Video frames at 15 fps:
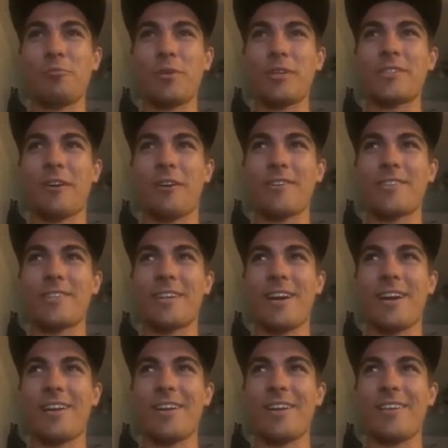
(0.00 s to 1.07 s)
it's hard to
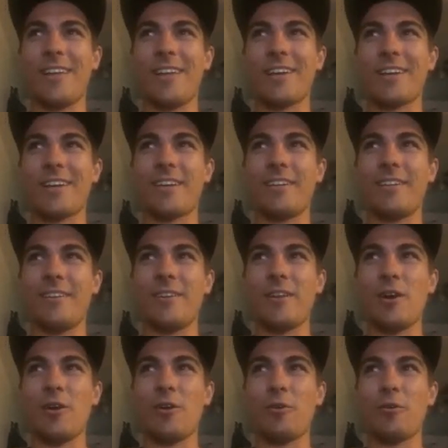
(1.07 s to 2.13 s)
kind of like
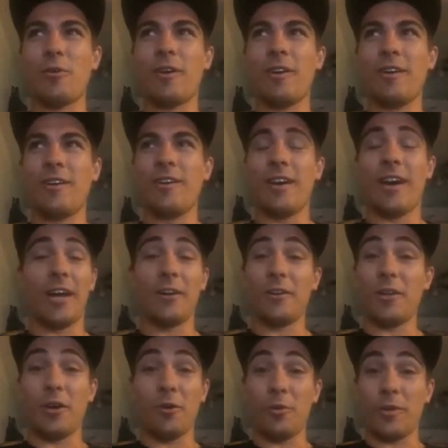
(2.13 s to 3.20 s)
know. I don't
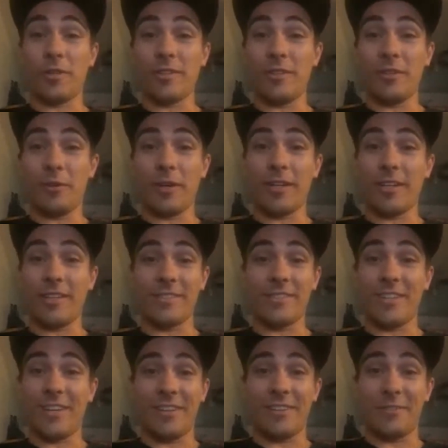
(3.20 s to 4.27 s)
know what to do, I guess.
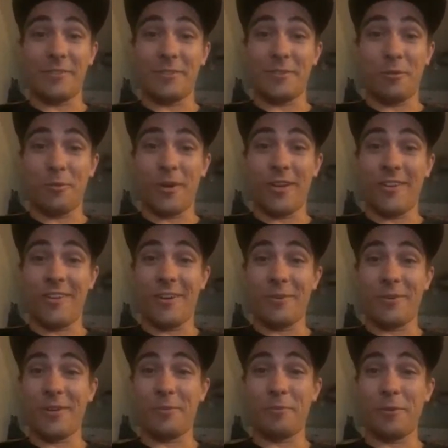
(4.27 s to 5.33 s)
Yeah, there's no way to know
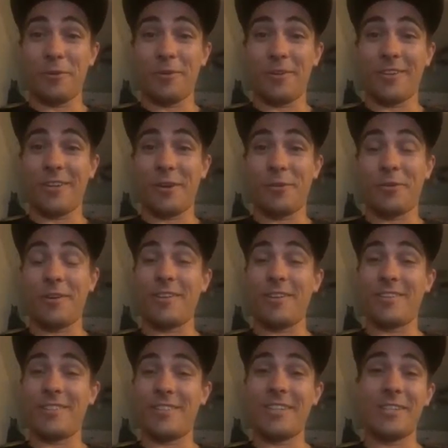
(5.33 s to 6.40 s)
what I'm doing going
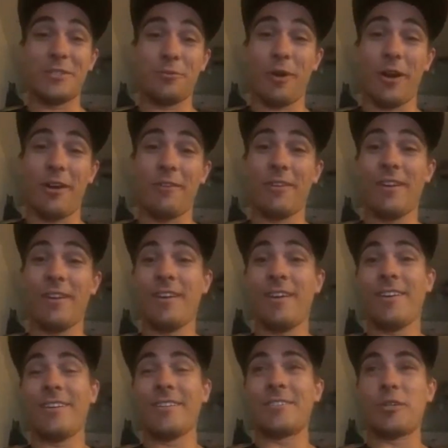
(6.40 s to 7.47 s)
to each round,
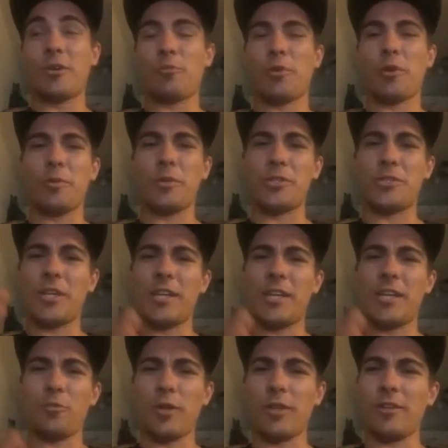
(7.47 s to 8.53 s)
so I'm pretty much
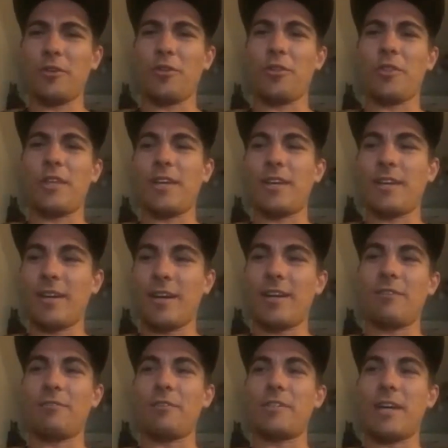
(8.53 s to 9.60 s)
changing one little thing kind
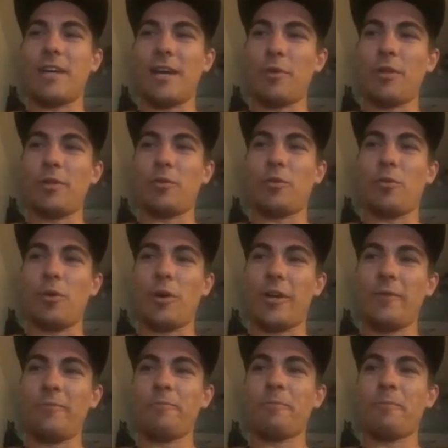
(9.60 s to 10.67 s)
of every time on the
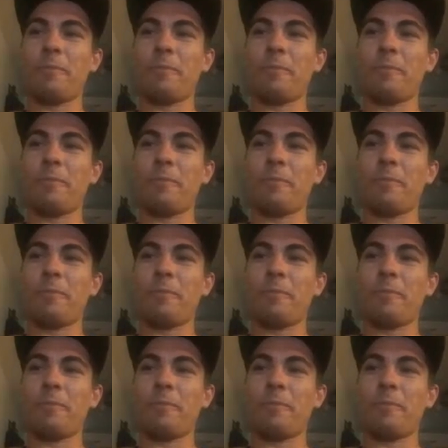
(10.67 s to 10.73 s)
quad